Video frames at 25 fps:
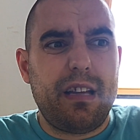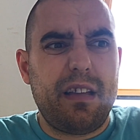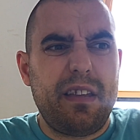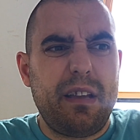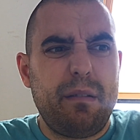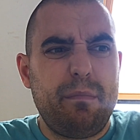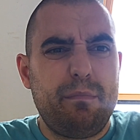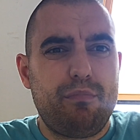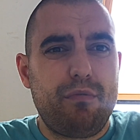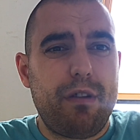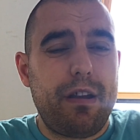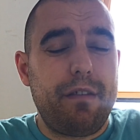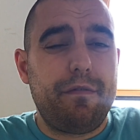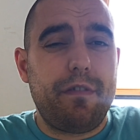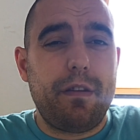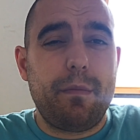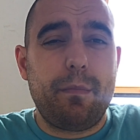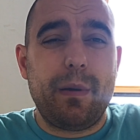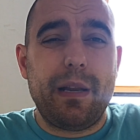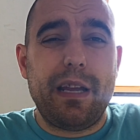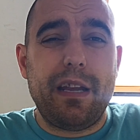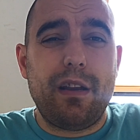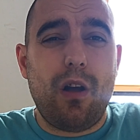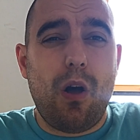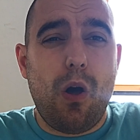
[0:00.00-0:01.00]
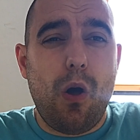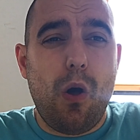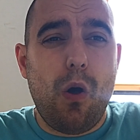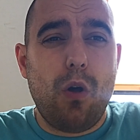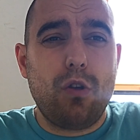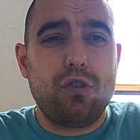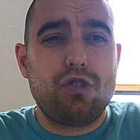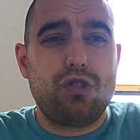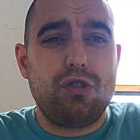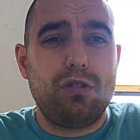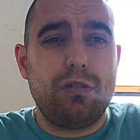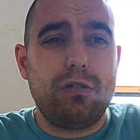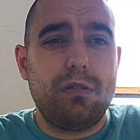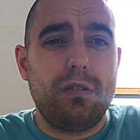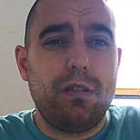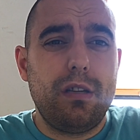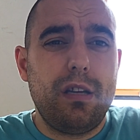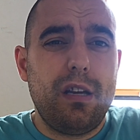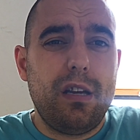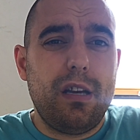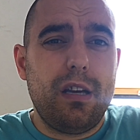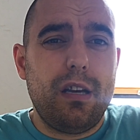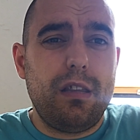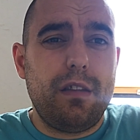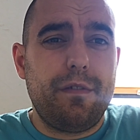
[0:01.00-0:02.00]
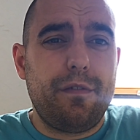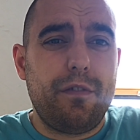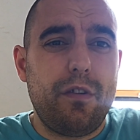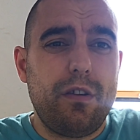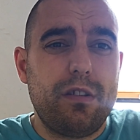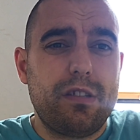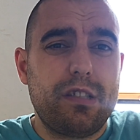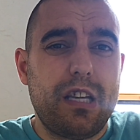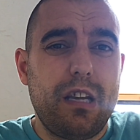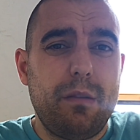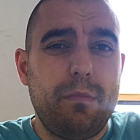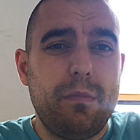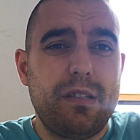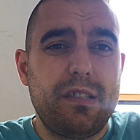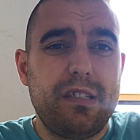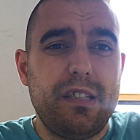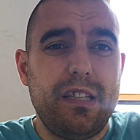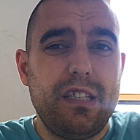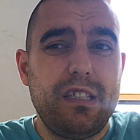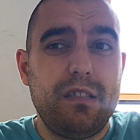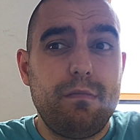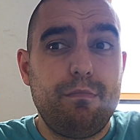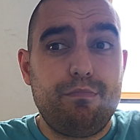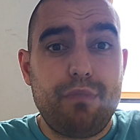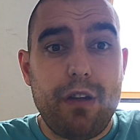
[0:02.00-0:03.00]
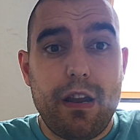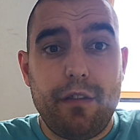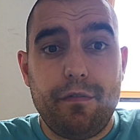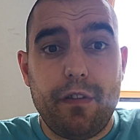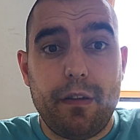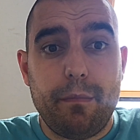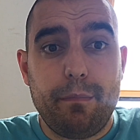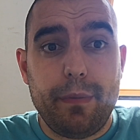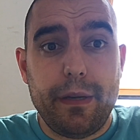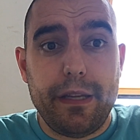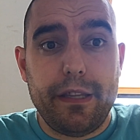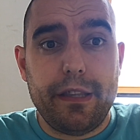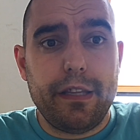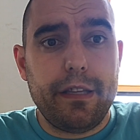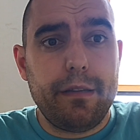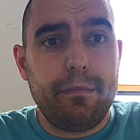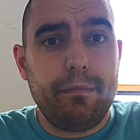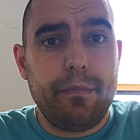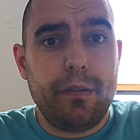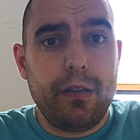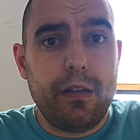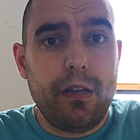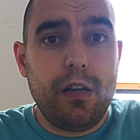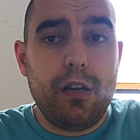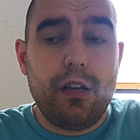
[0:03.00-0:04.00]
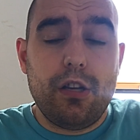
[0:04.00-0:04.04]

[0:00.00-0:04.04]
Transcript: I think Brentford played Arsenal in the first game of the season. Brentford beat them.